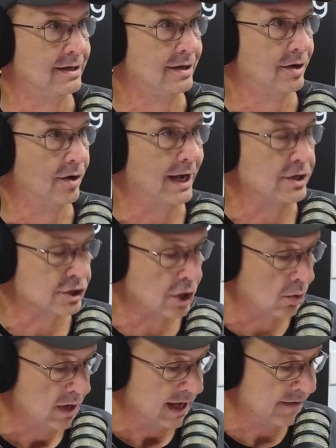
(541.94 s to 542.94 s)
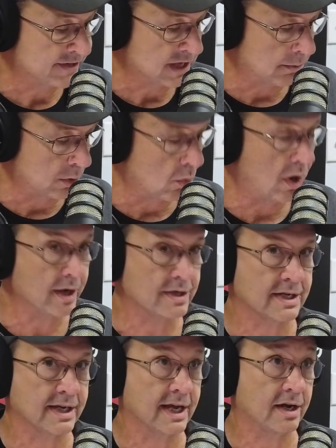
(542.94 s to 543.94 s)
Right. So if someone wanted
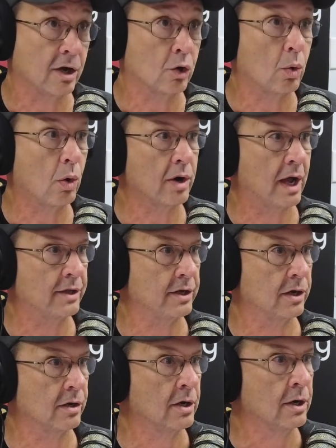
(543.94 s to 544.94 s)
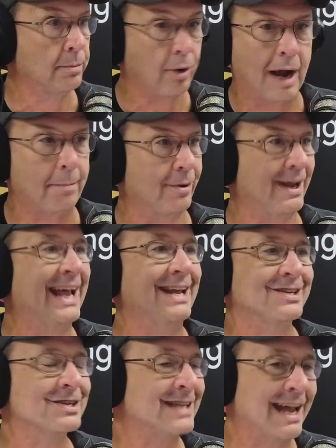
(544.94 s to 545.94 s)
to get a quote on their property, hey,
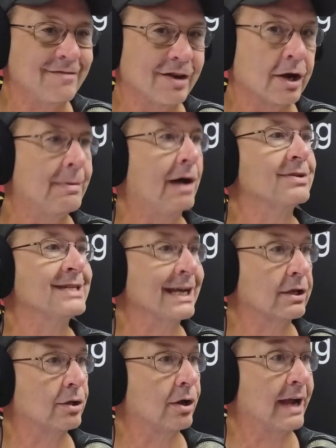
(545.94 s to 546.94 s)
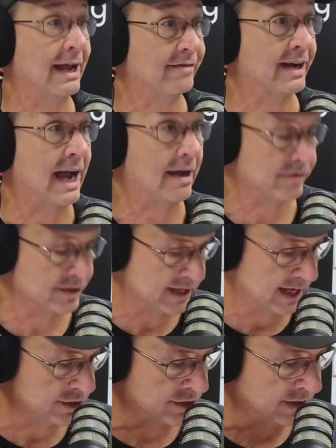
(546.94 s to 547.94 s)
just have you come out, take a look, have a conversation.